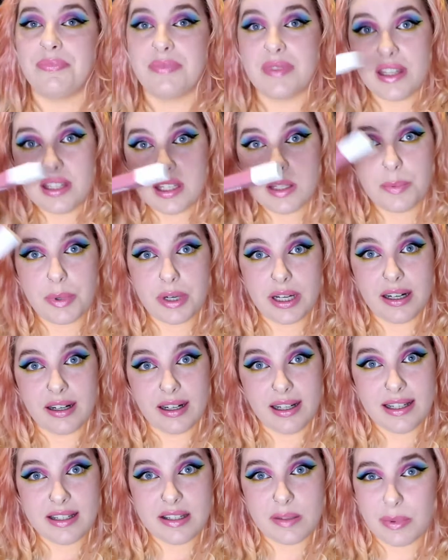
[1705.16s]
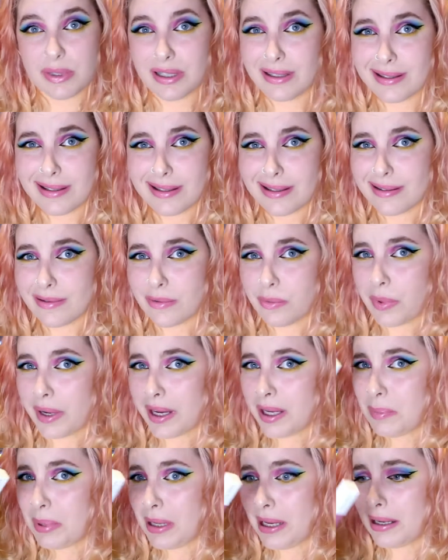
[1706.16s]
This is pretty nice, but it's
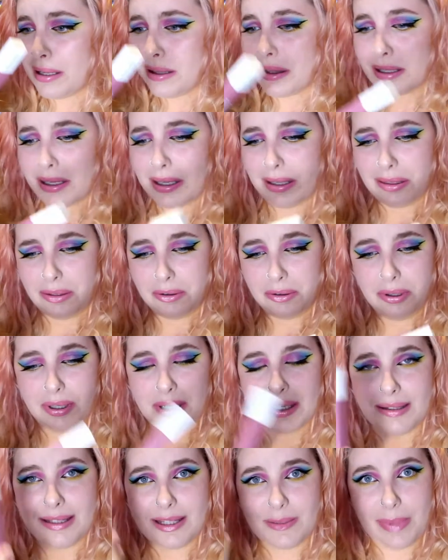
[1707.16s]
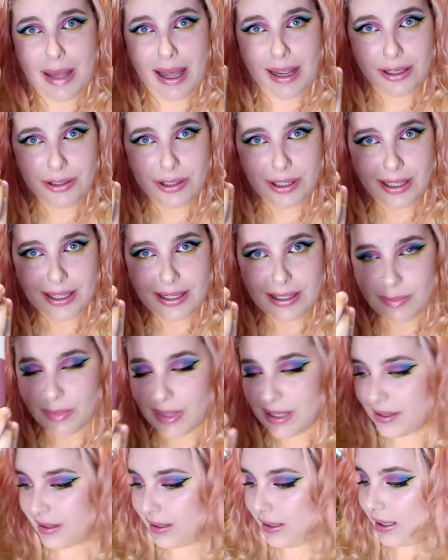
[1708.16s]
way pinker than I thought, and this packaging is
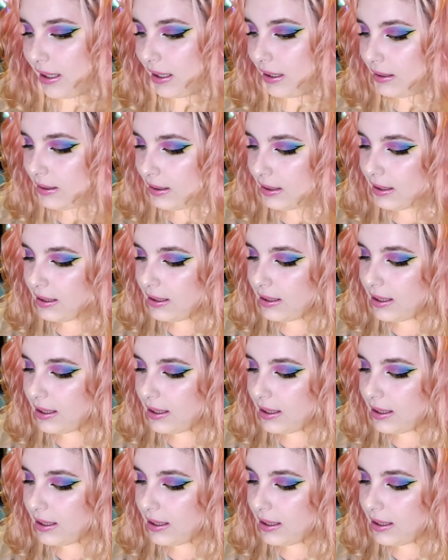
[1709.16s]
misleading.